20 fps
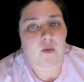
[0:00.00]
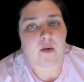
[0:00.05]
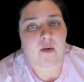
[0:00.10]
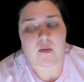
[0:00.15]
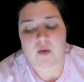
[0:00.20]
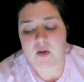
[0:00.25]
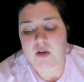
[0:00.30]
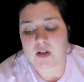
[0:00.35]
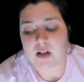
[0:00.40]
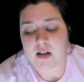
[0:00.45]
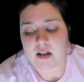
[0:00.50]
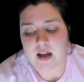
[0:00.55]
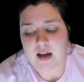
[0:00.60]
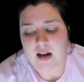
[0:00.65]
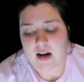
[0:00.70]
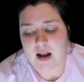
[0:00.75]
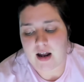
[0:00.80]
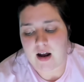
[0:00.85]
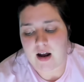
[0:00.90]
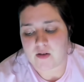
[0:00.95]
we will look
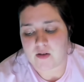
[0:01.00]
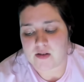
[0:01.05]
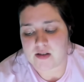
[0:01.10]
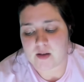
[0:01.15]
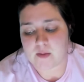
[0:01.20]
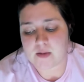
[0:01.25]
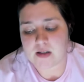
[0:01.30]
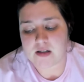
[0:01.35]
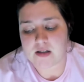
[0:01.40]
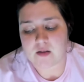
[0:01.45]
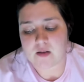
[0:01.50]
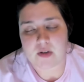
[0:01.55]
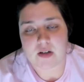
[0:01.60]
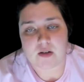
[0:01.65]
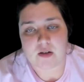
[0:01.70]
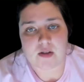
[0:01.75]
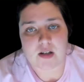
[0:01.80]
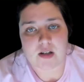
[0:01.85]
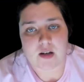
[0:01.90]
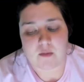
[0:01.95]
at how substance
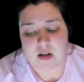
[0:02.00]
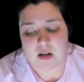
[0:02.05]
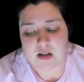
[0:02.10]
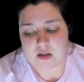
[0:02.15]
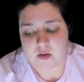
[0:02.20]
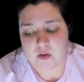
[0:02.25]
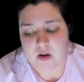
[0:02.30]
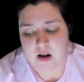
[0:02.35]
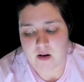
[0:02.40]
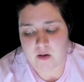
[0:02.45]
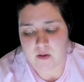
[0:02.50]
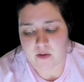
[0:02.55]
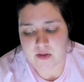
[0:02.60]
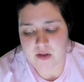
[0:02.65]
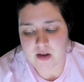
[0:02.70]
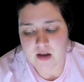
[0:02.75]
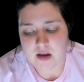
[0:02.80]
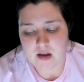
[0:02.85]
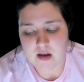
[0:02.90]
abuse and mental health